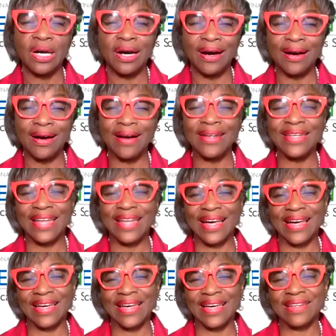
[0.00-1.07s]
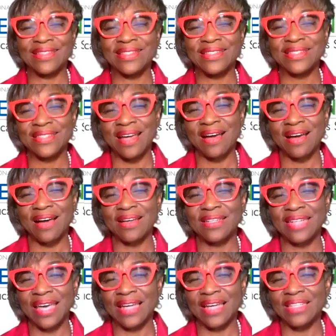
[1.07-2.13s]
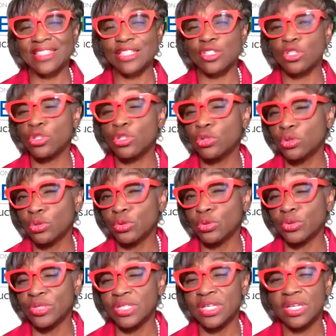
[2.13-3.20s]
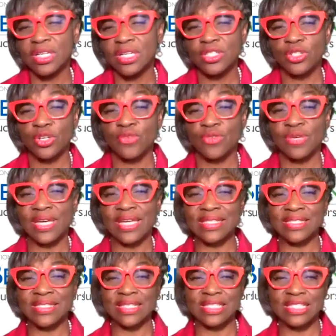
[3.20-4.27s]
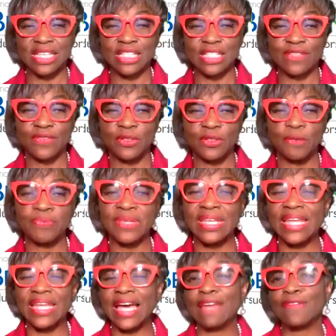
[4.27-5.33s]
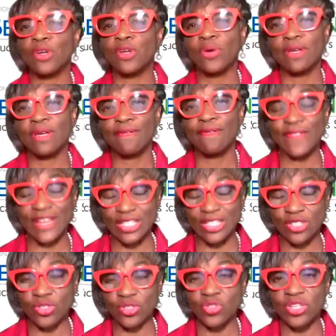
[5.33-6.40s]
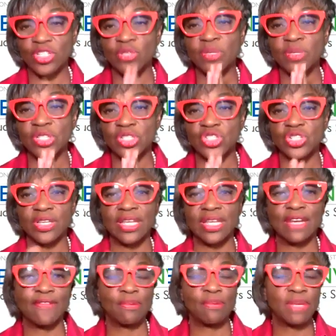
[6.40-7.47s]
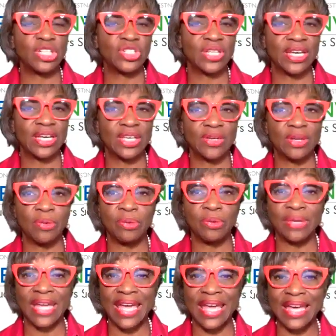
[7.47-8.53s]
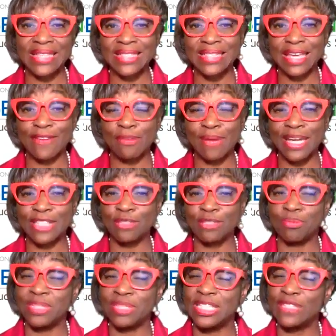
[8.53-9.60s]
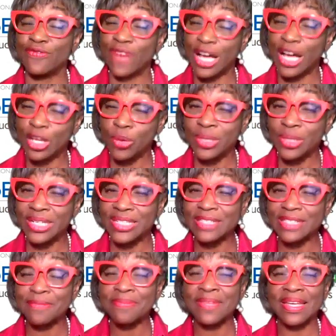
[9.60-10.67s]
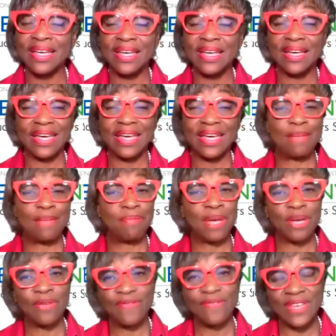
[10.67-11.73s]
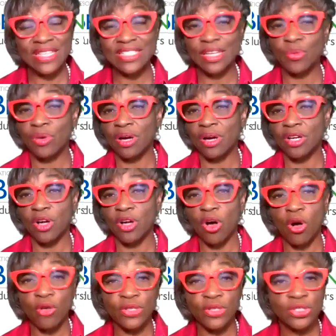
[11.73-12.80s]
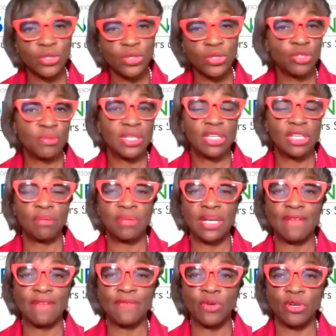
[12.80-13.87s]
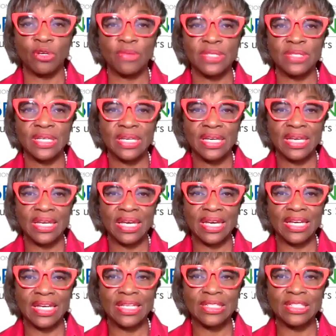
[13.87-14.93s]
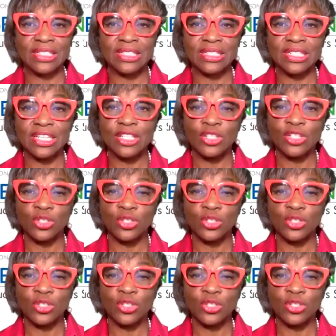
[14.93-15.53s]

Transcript: online stock analysis tools to create successful lifelong investors. So I just wanted to share that information, Ione. We want to ask everybody to please follow us at Better Investing. We're on all the social media platforms, and continue